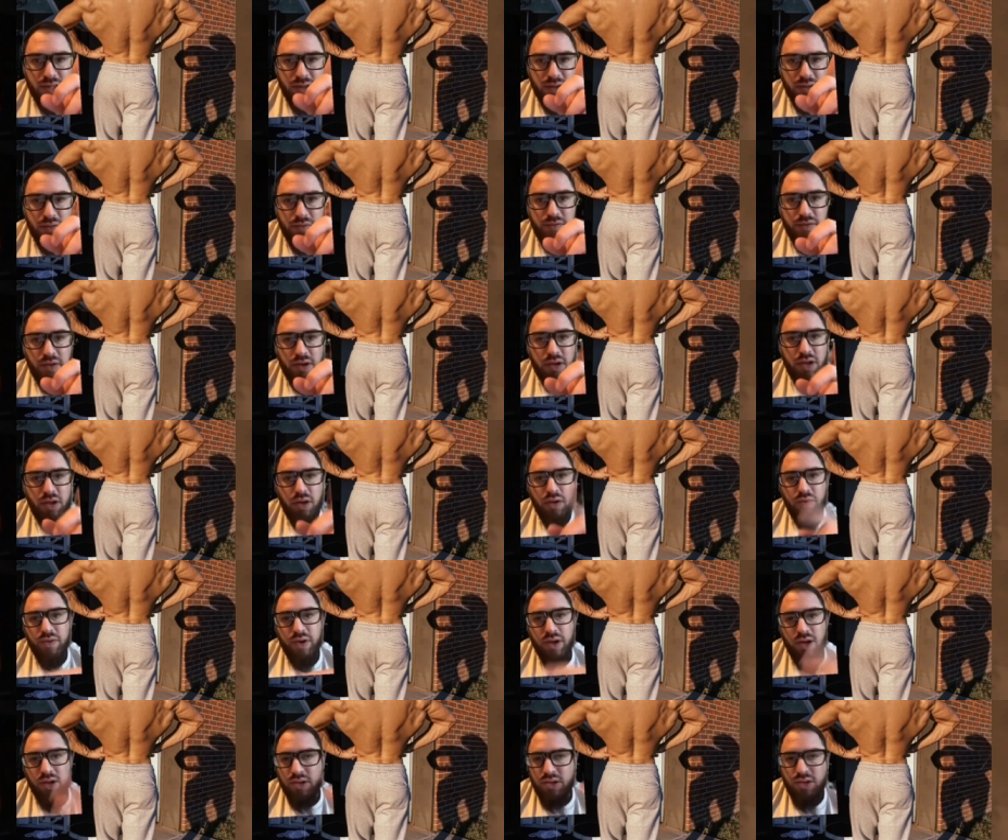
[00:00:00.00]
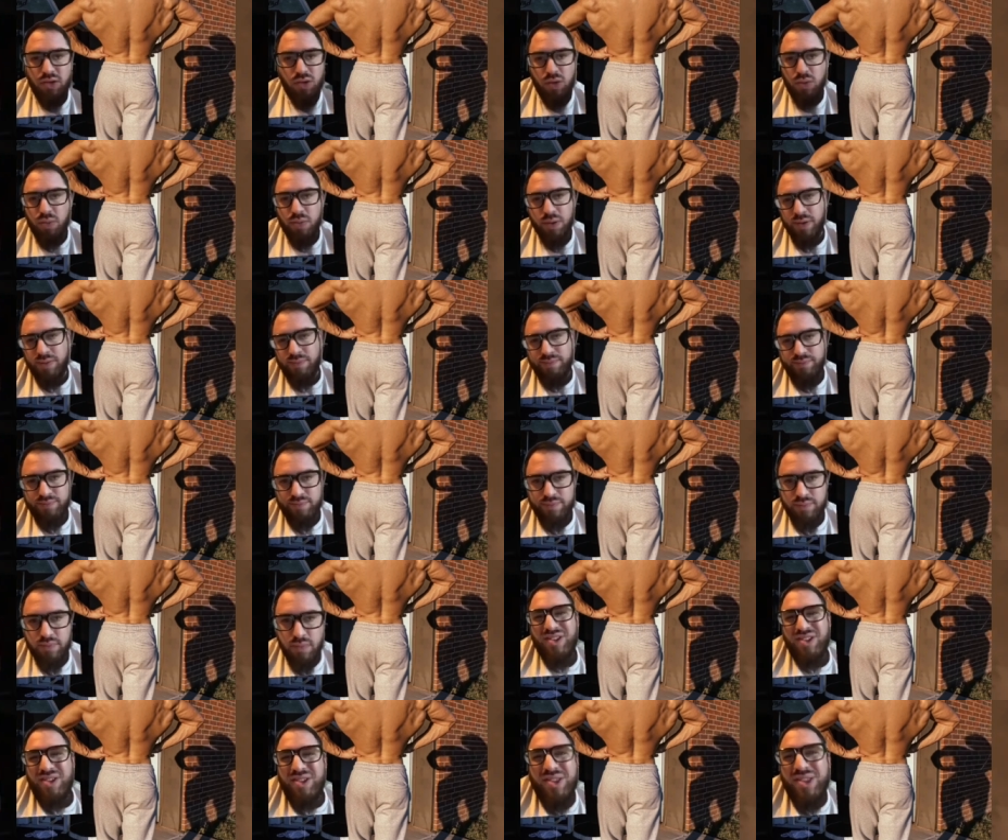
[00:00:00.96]
it's a little funky over here too, but
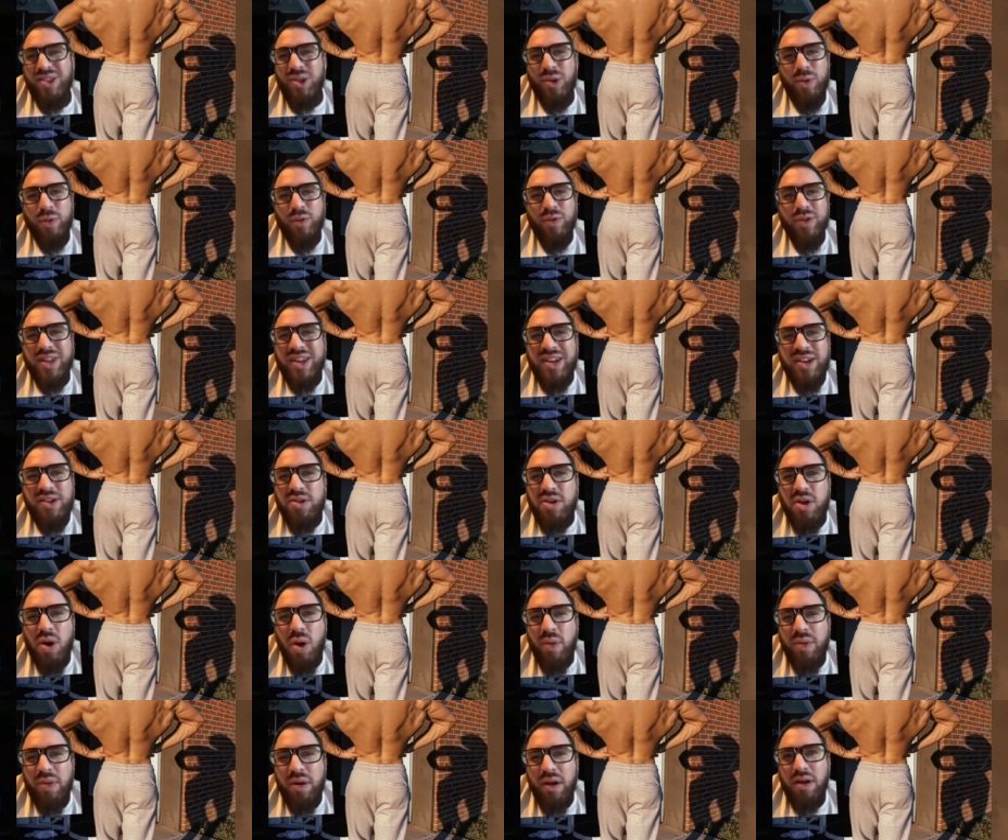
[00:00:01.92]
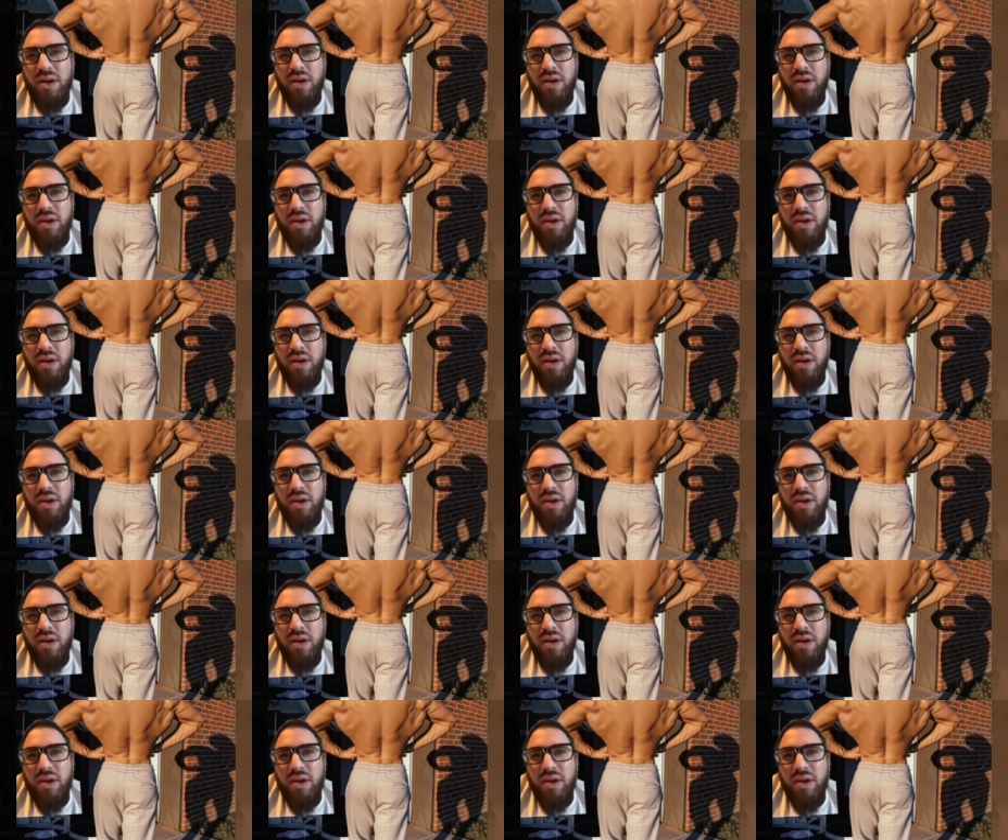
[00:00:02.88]
do we really need to go